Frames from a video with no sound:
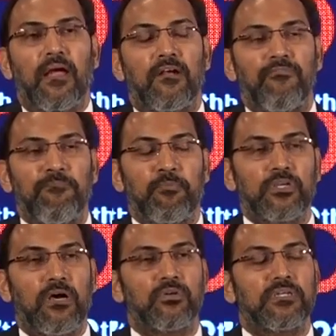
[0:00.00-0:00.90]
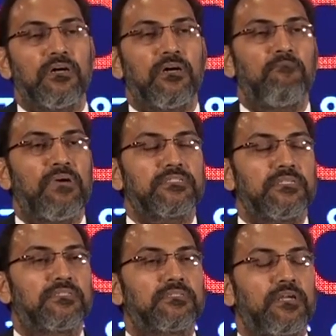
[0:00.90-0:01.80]
And we put out a
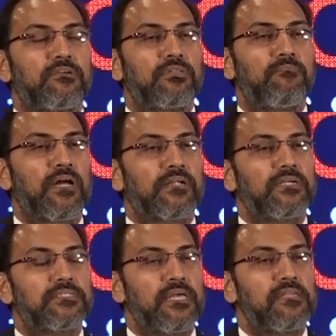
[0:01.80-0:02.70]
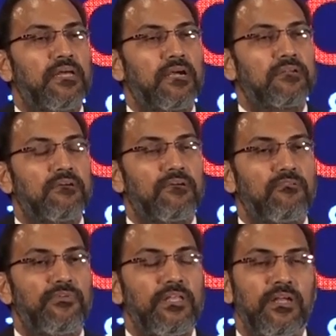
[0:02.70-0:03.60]
message into the market saying that
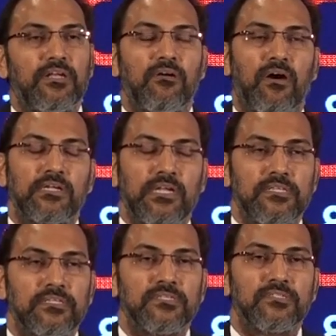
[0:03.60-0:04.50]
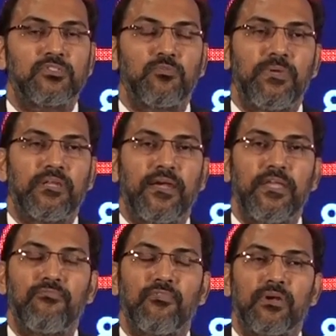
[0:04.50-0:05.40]
we need organizations to be
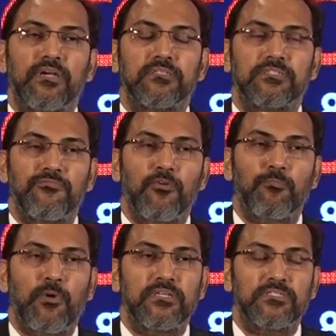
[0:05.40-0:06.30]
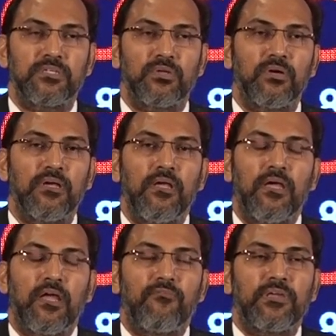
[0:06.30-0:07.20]
ready for Industry 4.0,
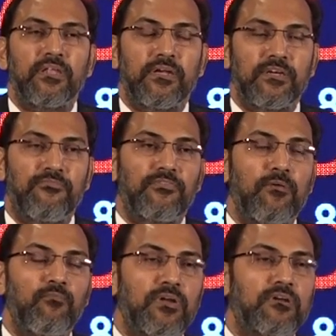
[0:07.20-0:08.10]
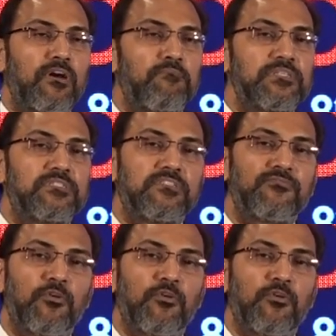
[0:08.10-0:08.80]
and we created a framework called Business